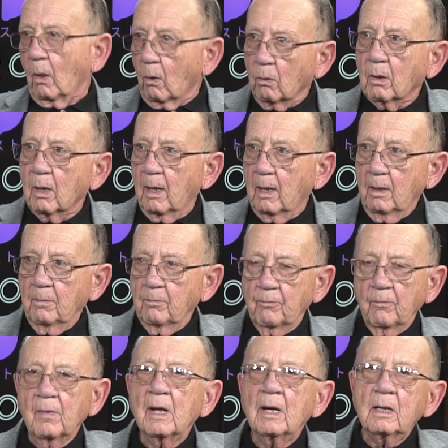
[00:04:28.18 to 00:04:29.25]
Okay?
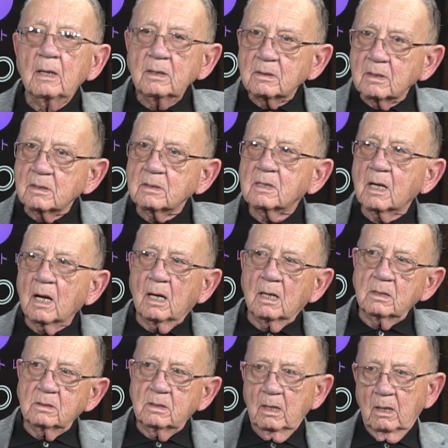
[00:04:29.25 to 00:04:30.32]
He's in
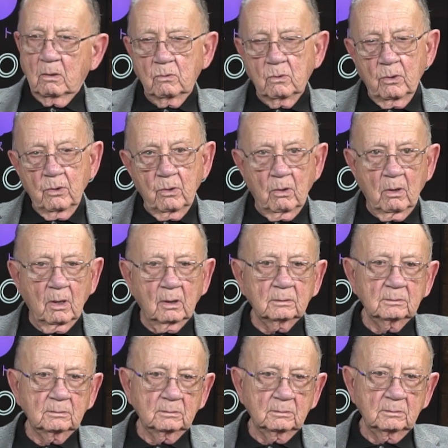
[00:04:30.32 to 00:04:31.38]
Scarsdale, New York.
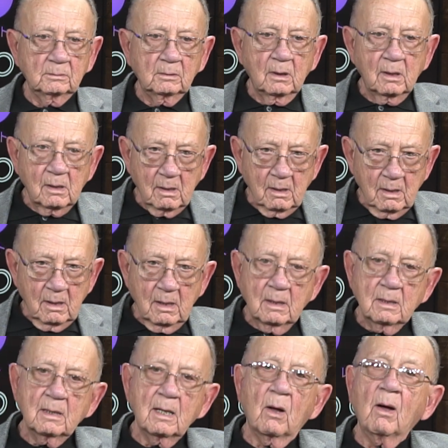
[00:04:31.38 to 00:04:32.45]

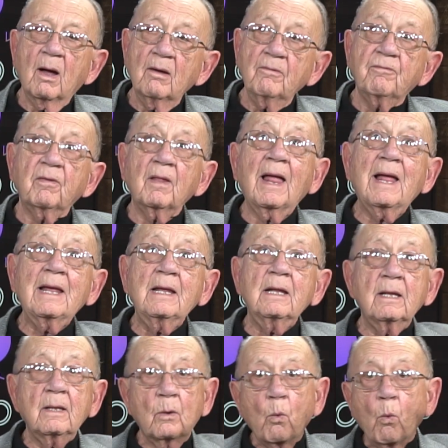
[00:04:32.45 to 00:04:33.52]
Now, I fly
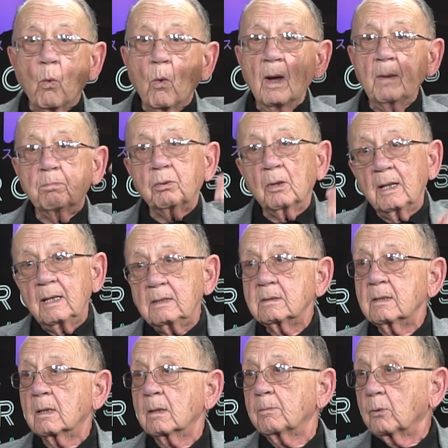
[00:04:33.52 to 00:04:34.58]
into White Plains
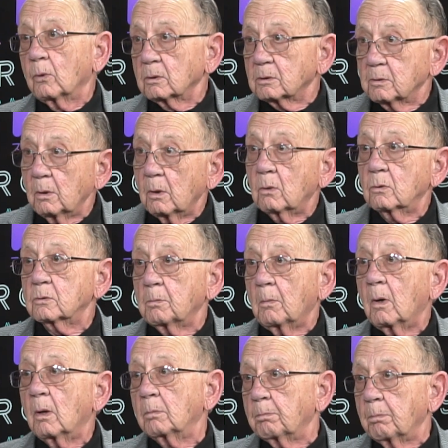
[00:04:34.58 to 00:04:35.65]
Airport, it's a little
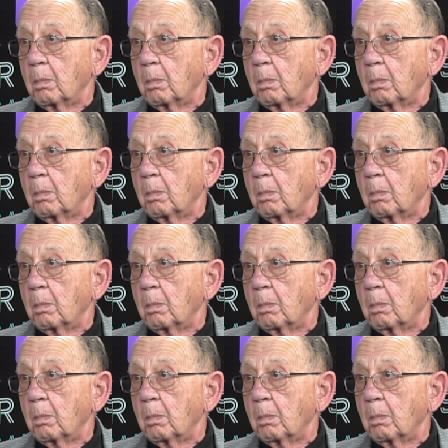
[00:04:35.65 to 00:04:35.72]
small